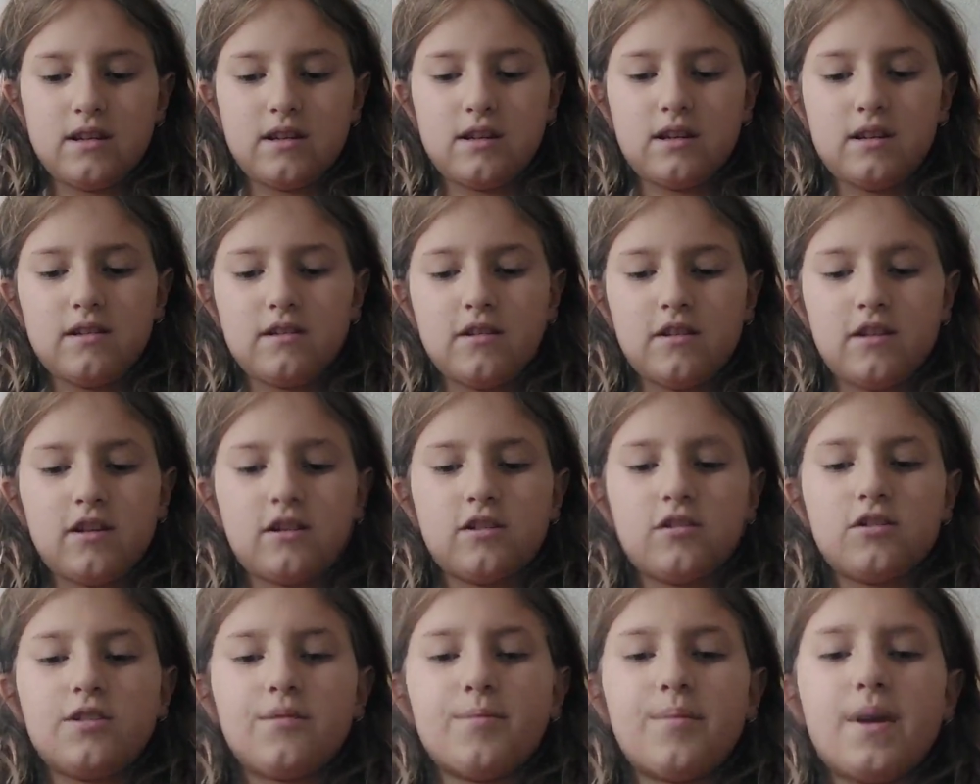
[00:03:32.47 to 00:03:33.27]
And
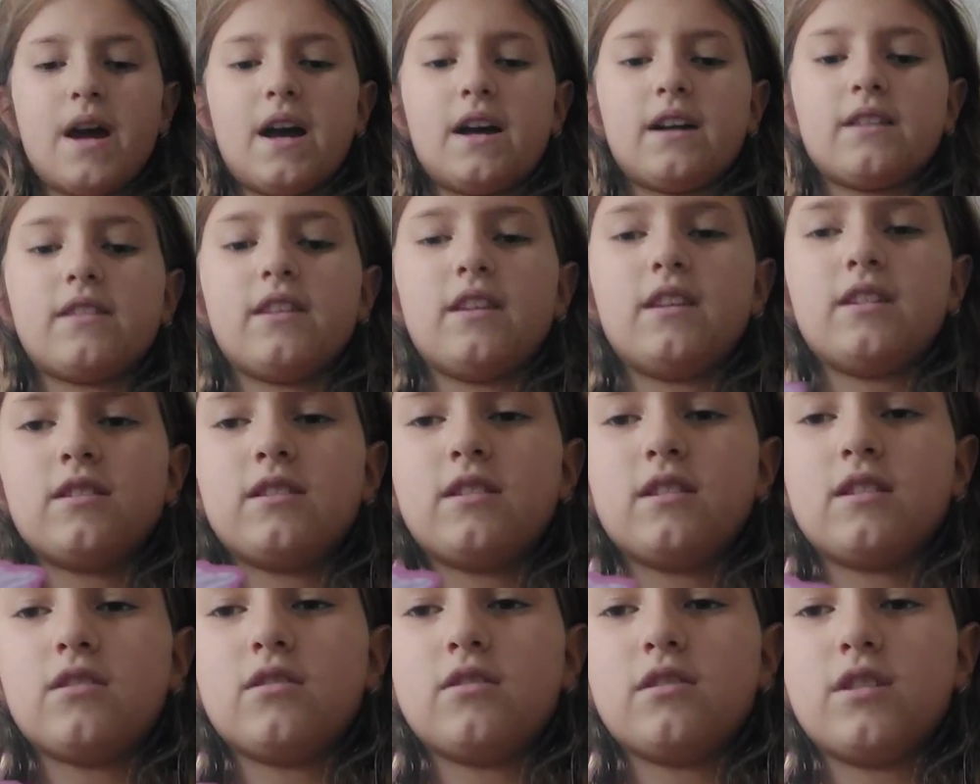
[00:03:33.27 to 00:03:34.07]
then she packed these
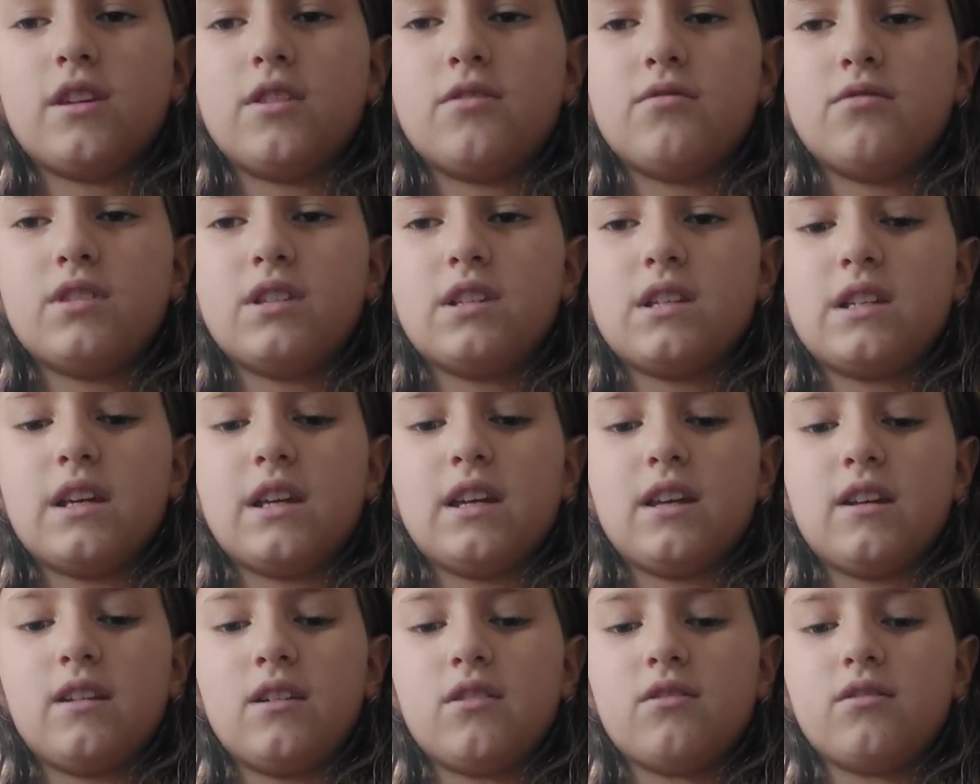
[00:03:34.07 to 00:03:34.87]
little cute
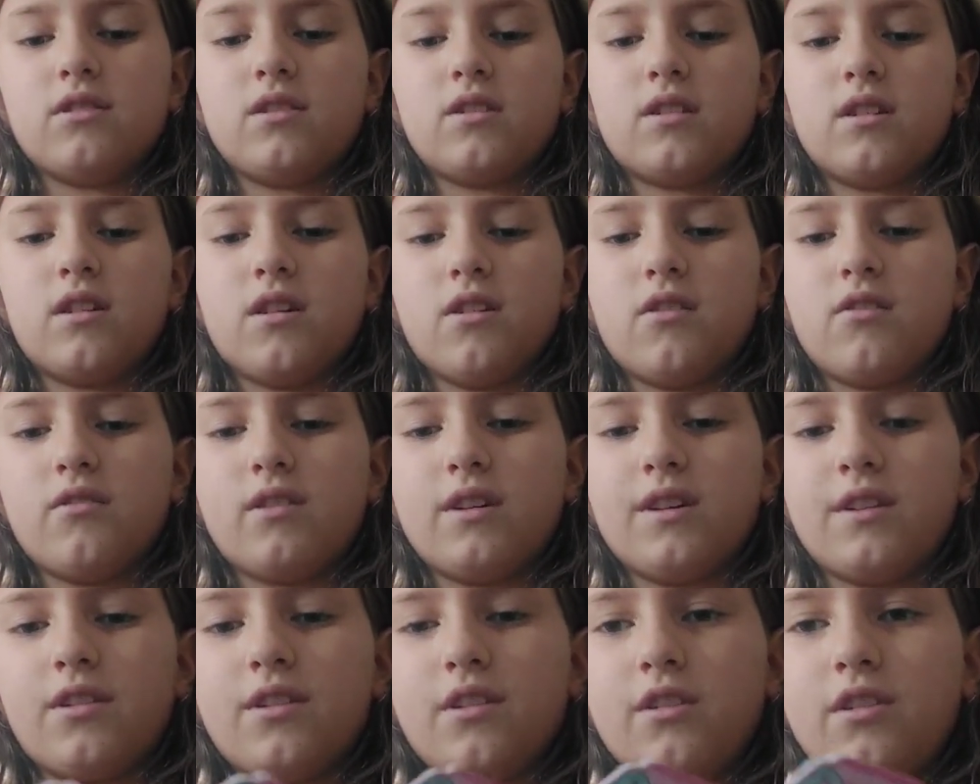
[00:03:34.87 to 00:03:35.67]
sticky notes to go
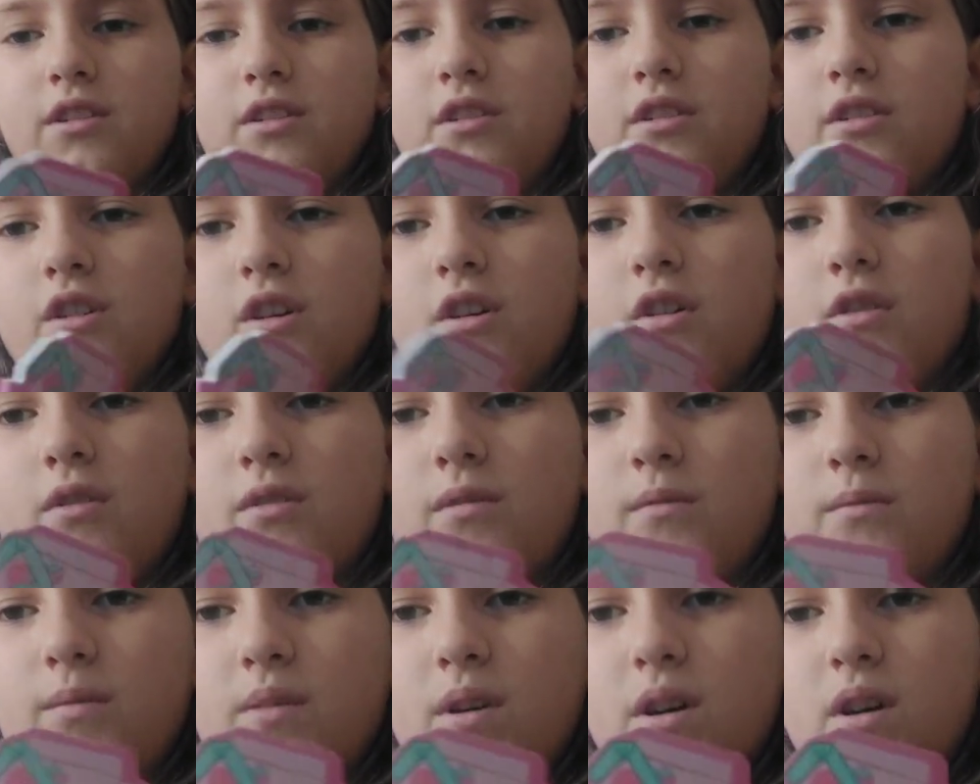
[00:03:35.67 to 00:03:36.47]
with her
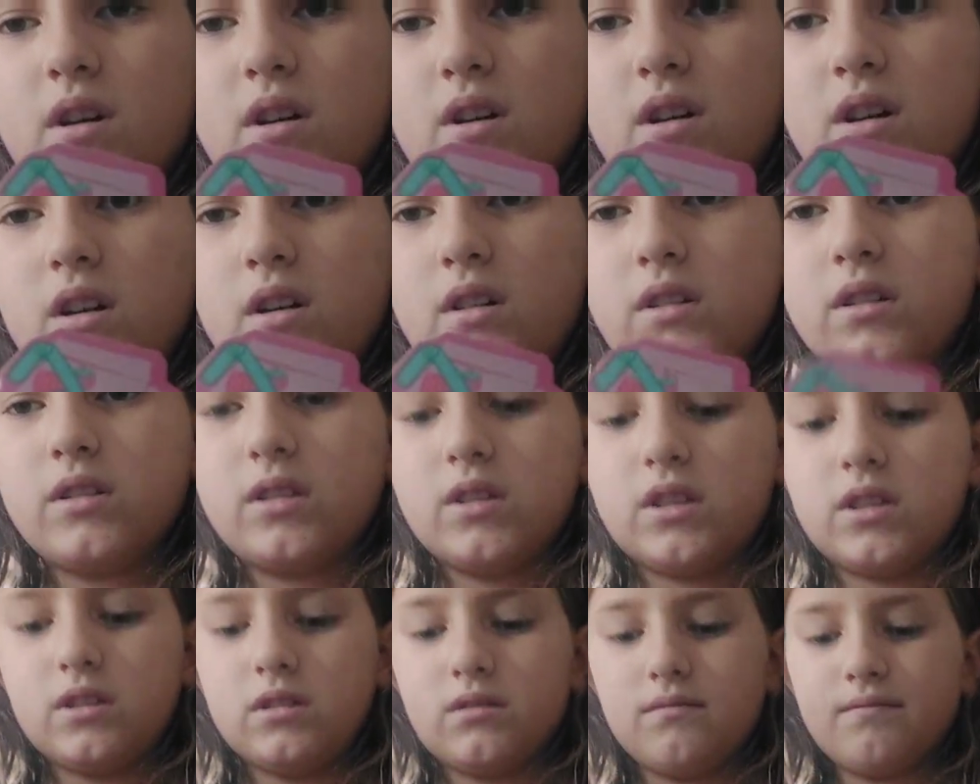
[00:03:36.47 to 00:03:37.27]
notebook.
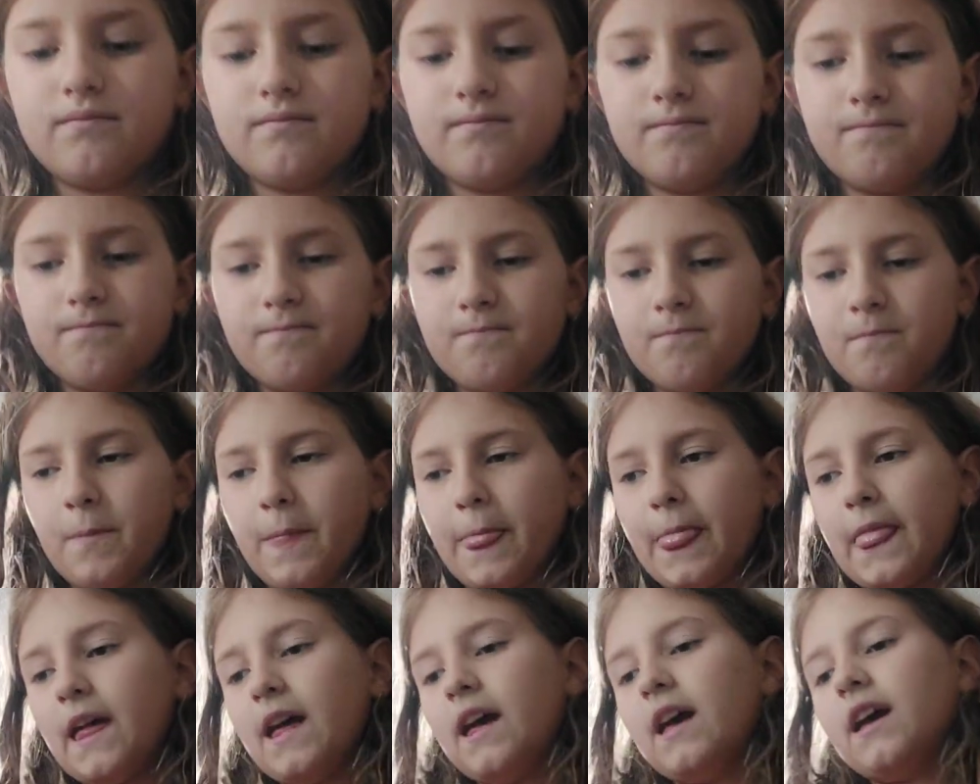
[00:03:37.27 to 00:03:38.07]

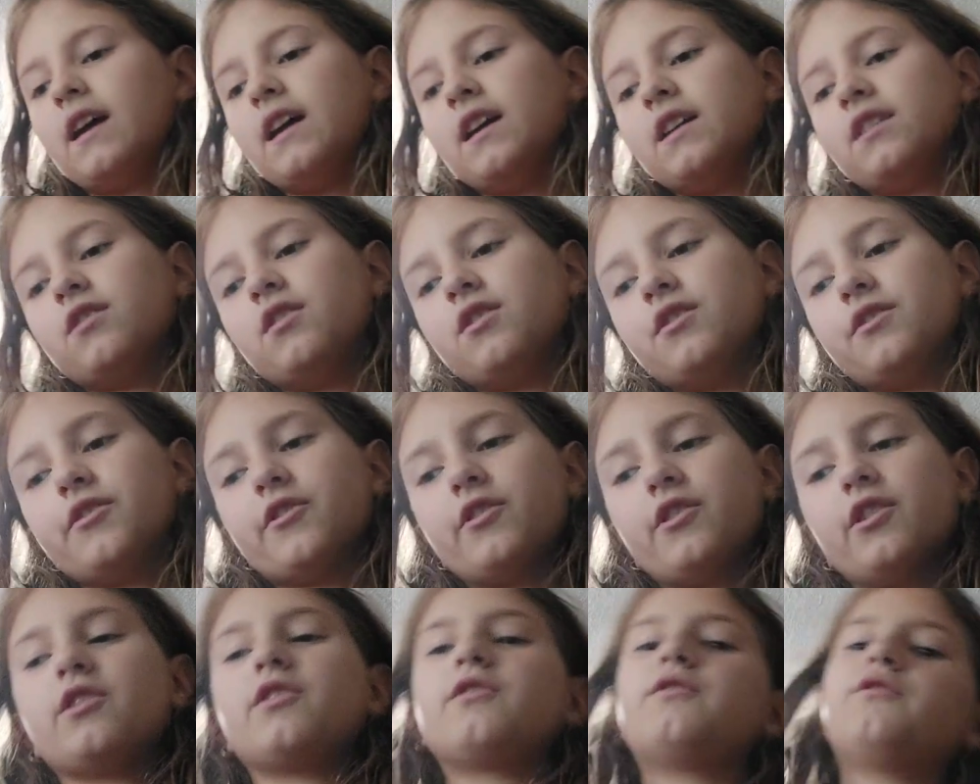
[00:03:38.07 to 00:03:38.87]
And
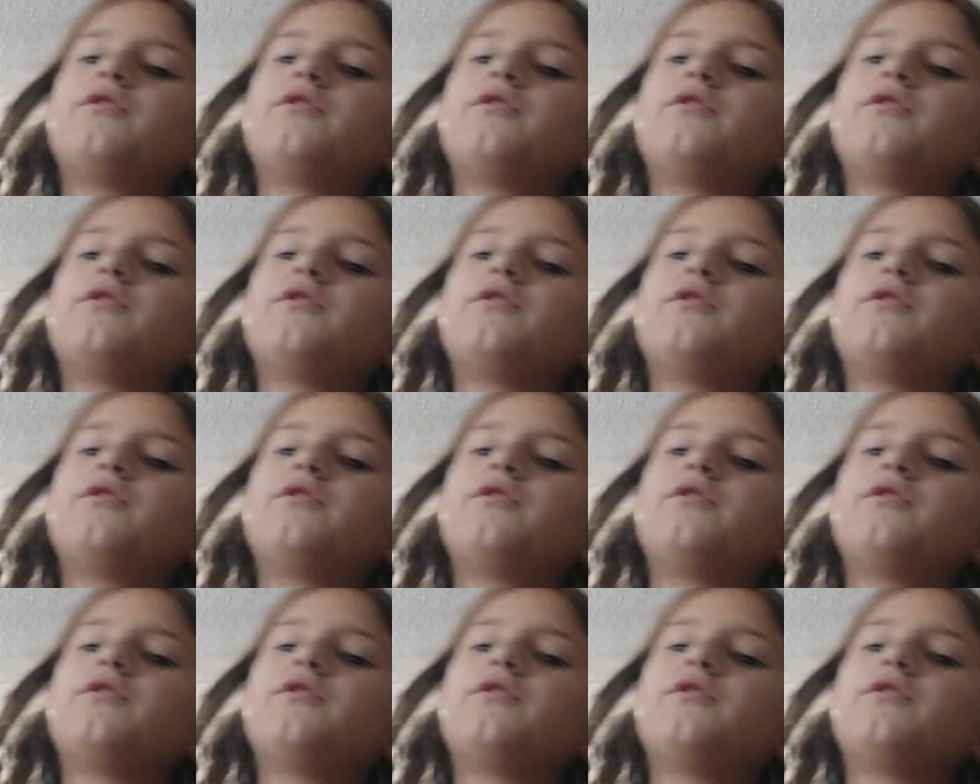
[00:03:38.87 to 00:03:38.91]
also her